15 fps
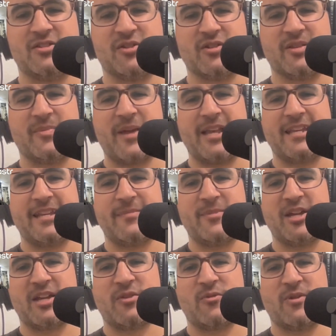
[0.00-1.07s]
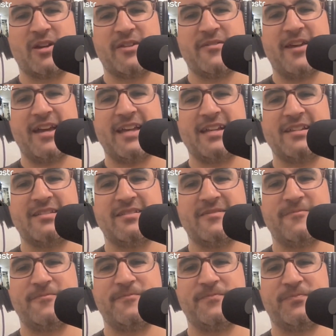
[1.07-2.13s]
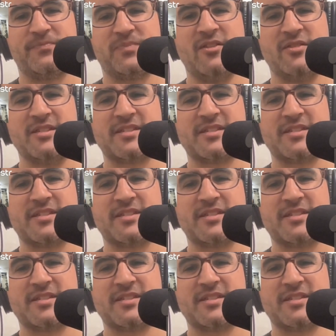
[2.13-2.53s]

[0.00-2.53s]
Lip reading: during the pandemic, where you had these